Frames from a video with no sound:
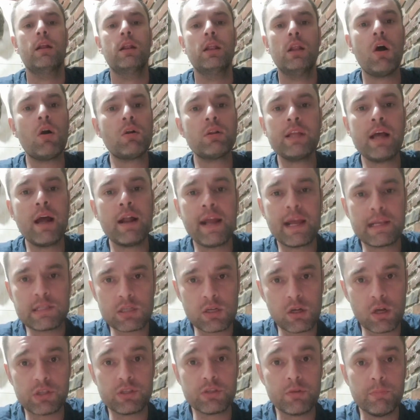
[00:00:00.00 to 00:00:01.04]
Lockdown
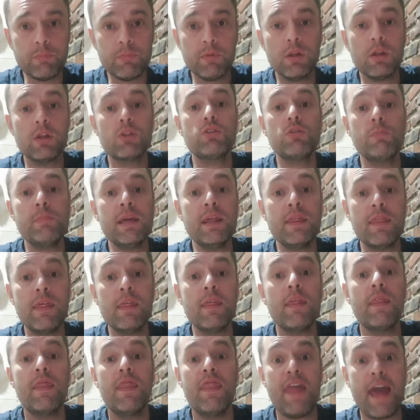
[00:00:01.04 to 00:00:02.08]
hasn't got to me
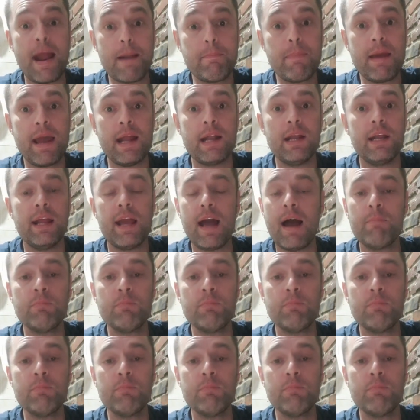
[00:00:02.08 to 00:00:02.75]
that badly.